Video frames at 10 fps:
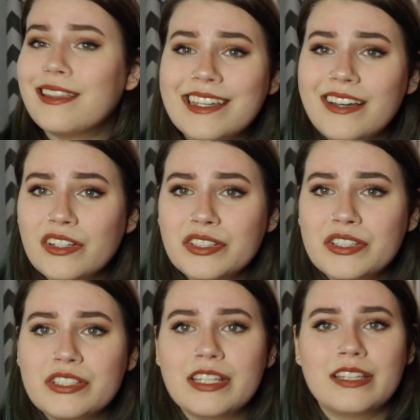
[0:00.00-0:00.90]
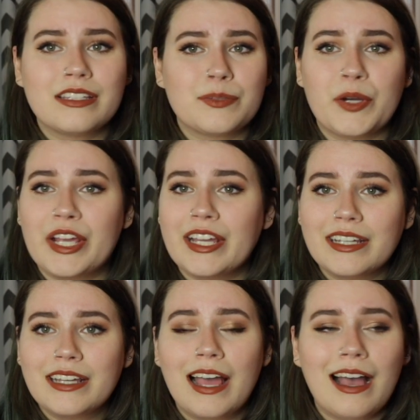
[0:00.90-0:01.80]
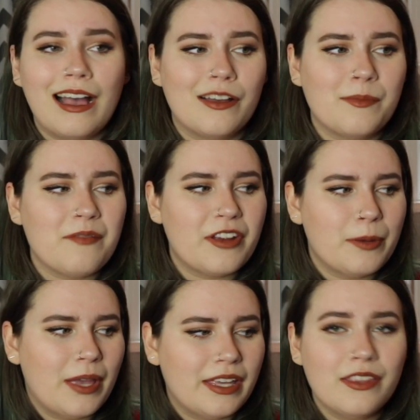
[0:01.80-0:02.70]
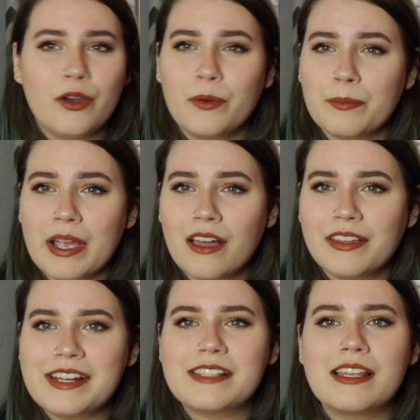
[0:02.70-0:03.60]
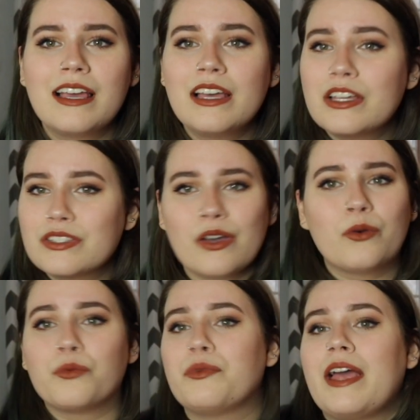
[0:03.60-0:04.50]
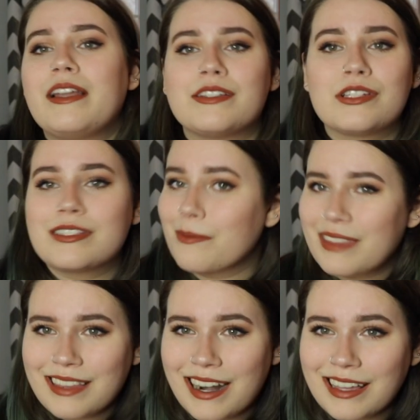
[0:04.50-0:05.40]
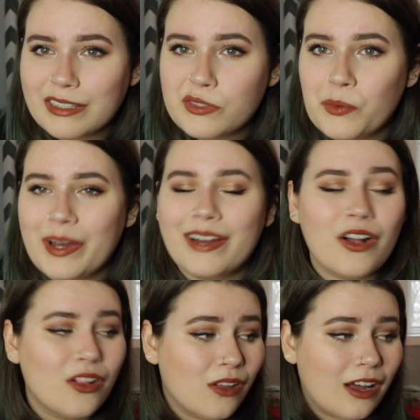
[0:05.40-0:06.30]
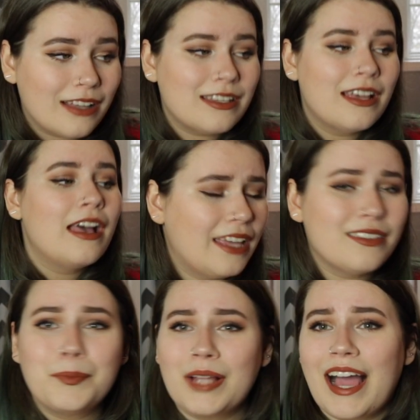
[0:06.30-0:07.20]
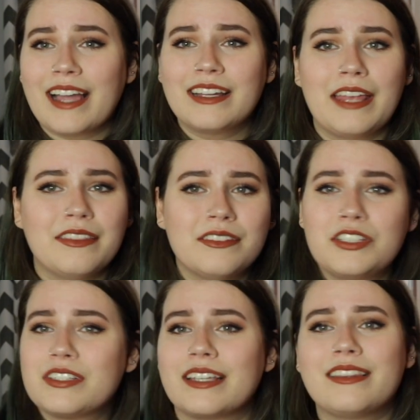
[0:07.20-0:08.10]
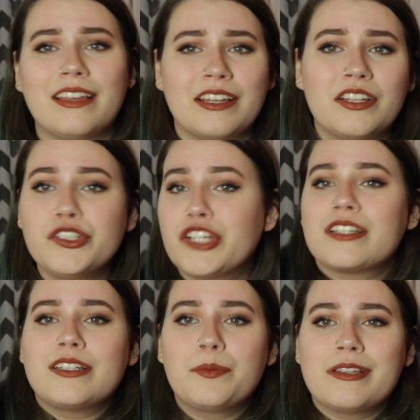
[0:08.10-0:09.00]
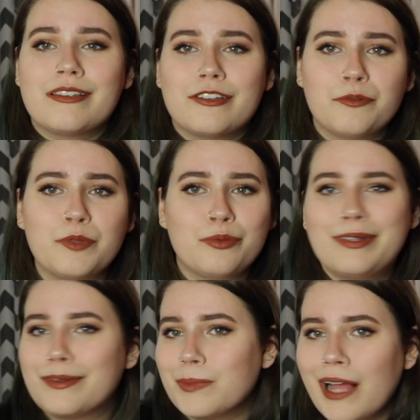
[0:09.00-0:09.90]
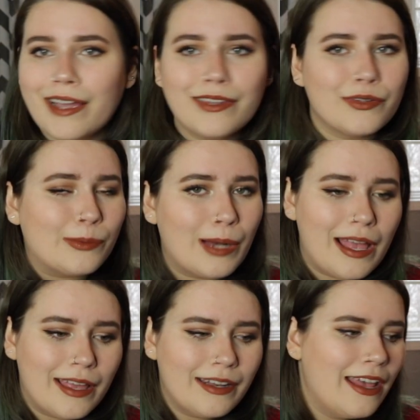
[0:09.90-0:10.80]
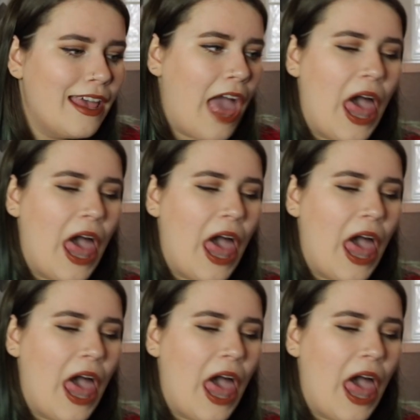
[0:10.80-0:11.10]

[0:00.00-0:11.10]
I like colors in the spring. I'm very picky though with my colors, so red is just something that I like to wear a lot. And the black, and just like the juxtaposition between the black and the red,